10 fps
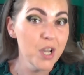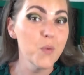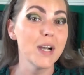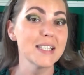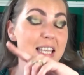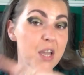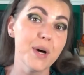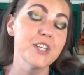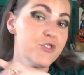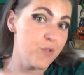was he
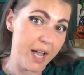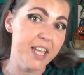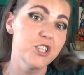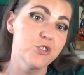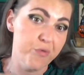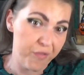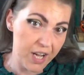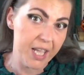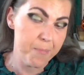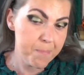was trying to
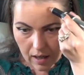flee.